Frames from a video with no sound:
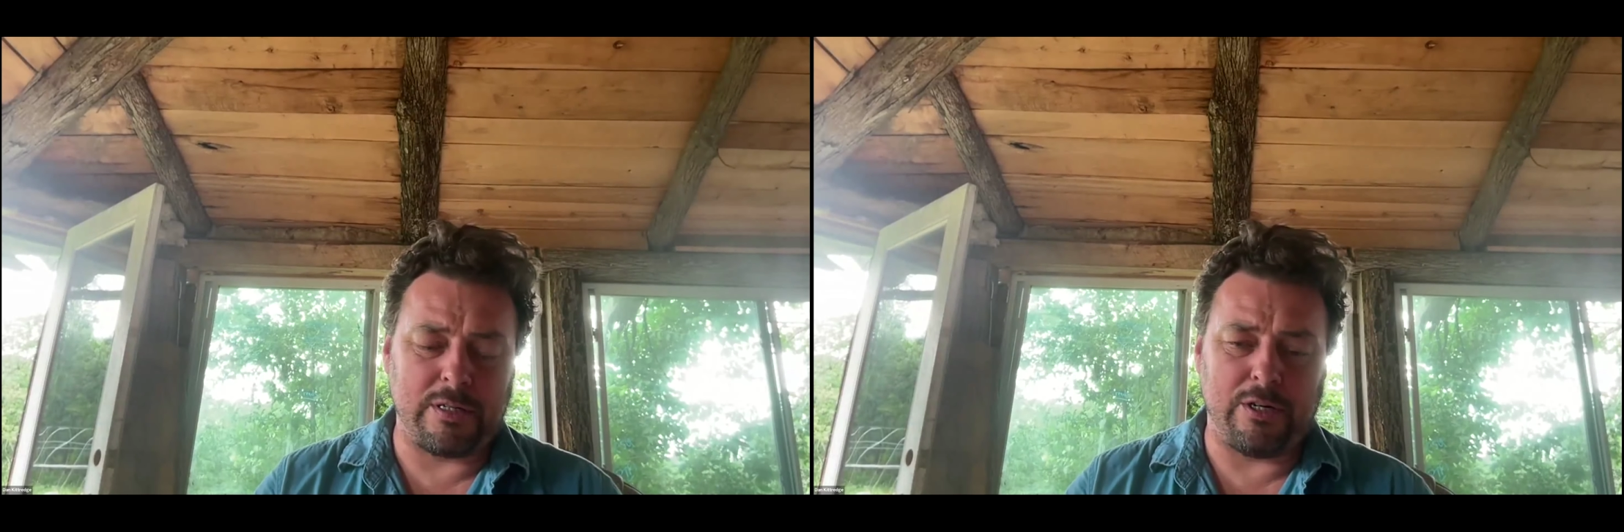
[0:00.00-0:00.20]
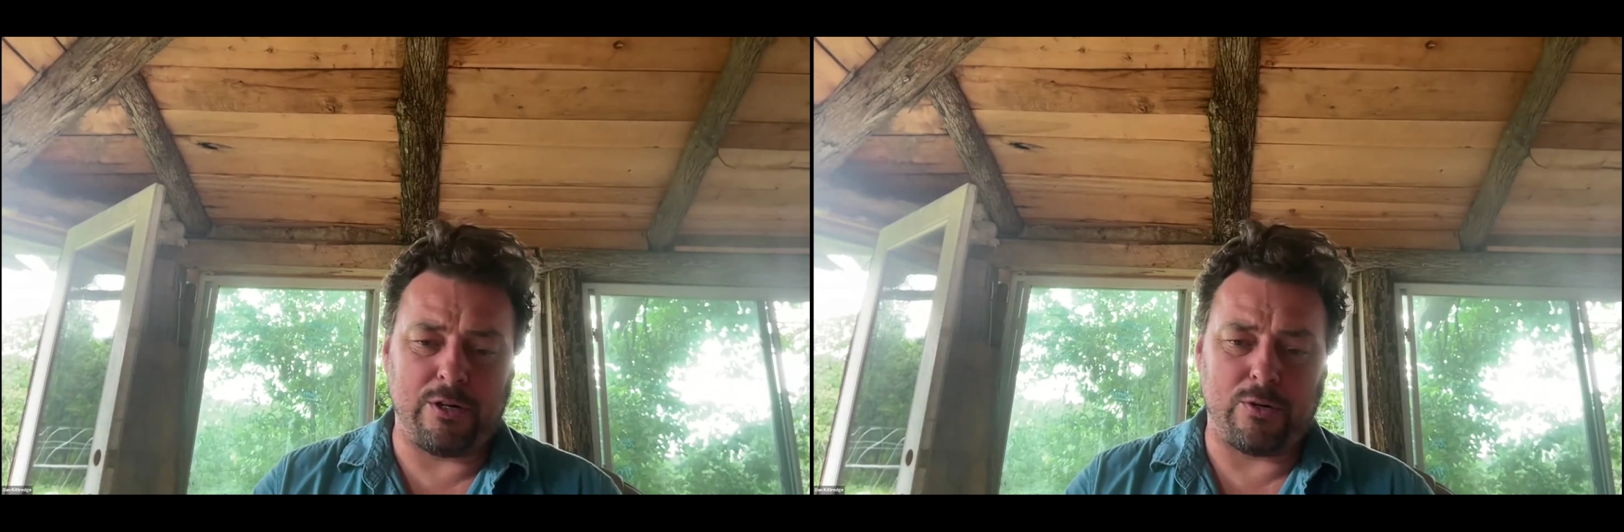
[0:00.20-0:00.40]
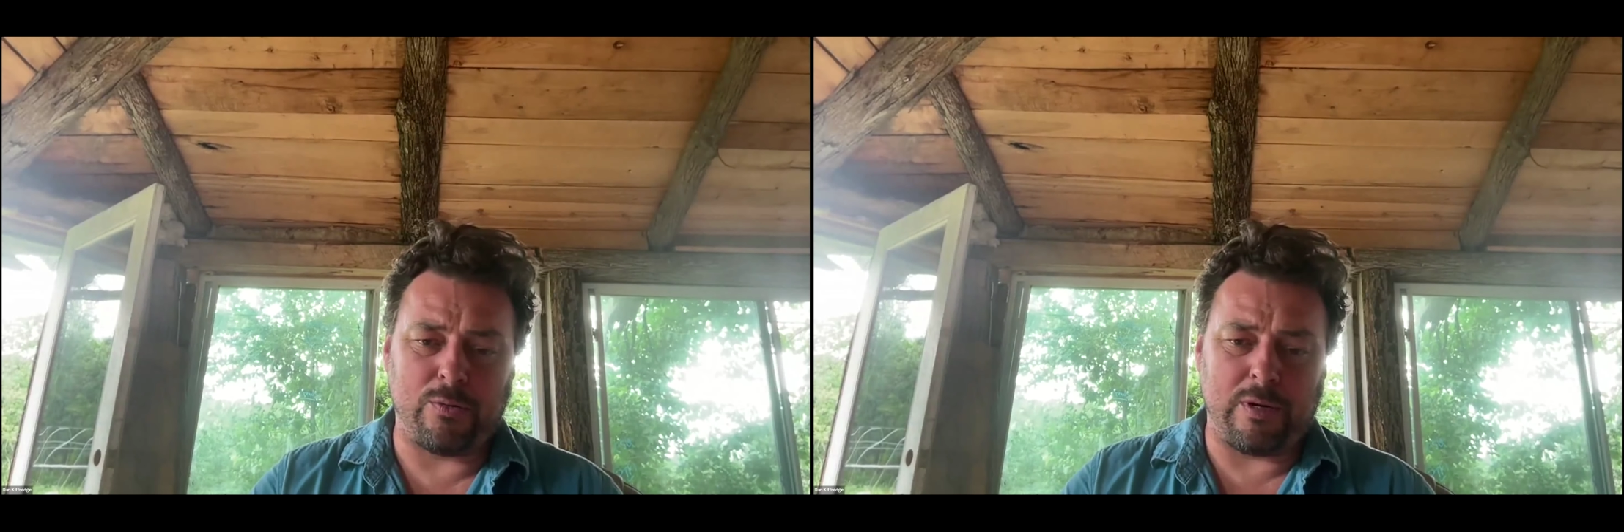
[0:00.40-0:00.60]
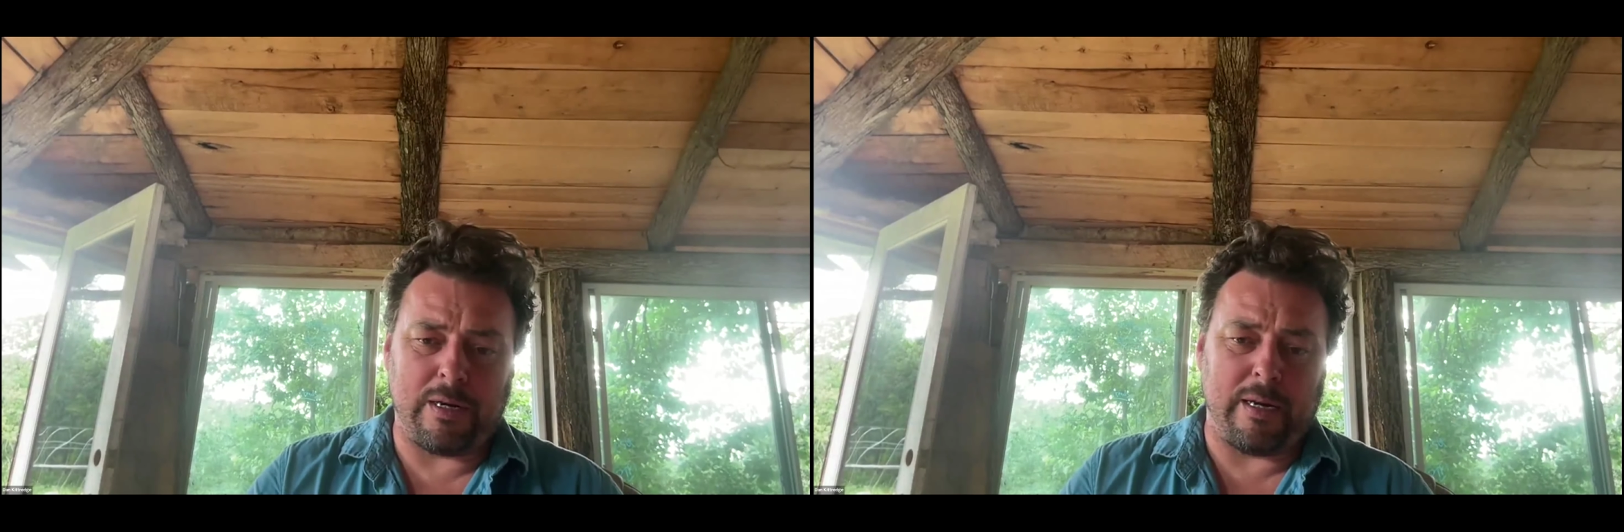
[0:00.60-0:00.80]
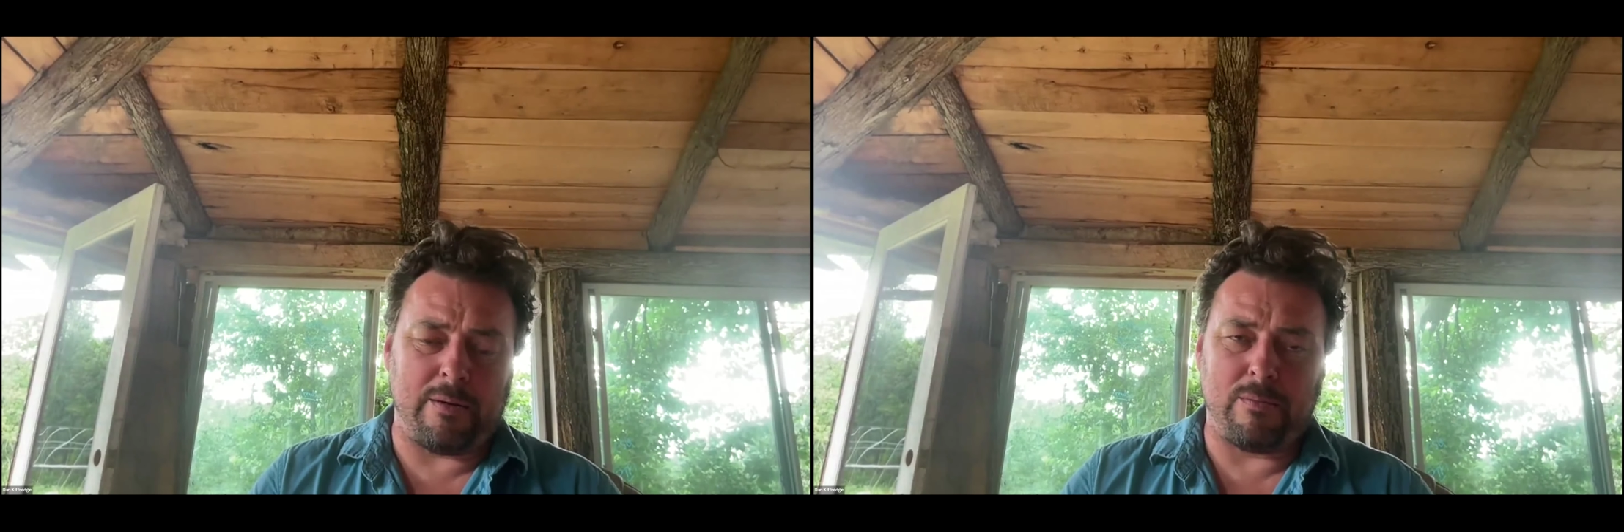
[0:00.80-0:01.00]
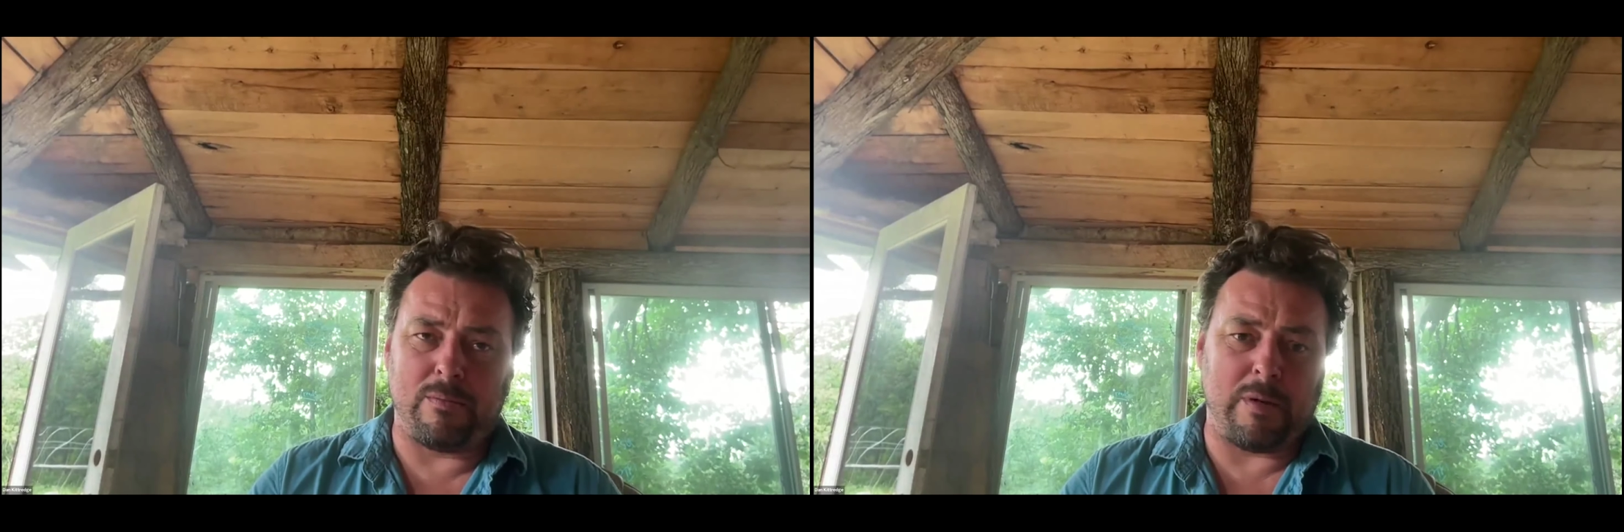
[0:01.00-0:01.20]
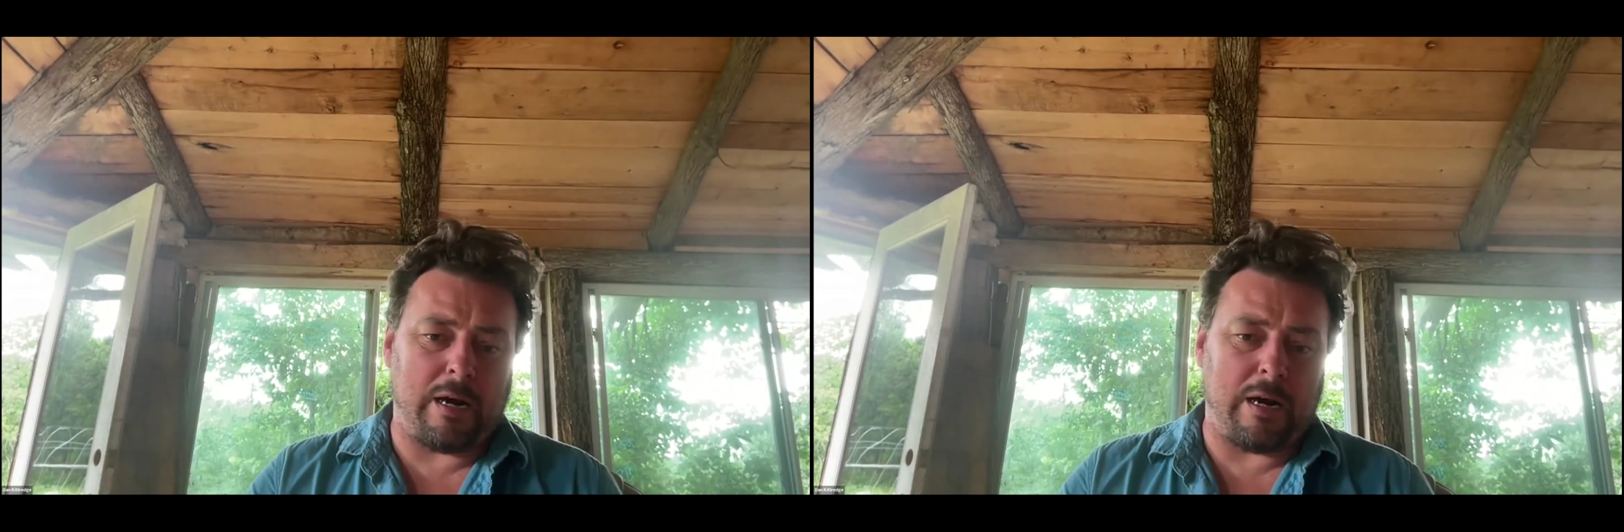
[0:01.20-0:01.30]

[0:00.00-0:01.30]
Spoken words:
in,